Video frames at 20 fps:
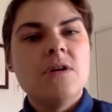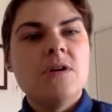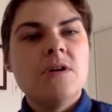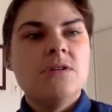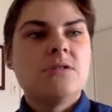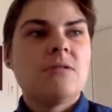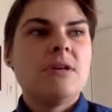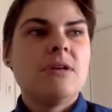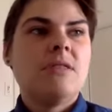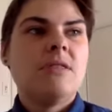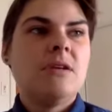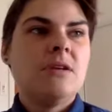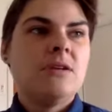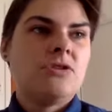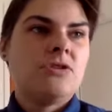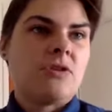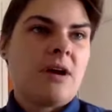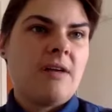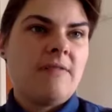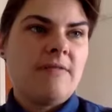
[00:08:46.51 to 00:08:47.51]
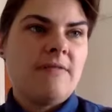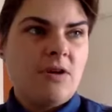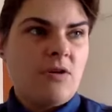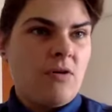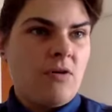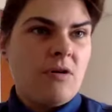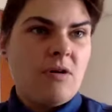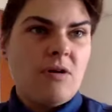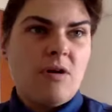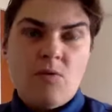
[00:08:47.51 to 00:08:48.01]
So I think driving
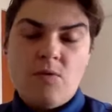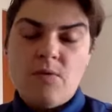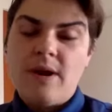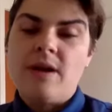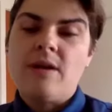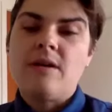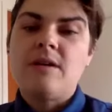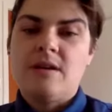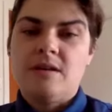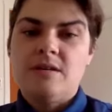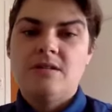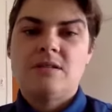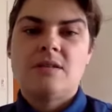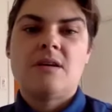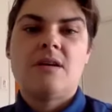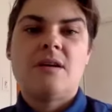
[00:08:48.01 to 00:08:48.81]
awareness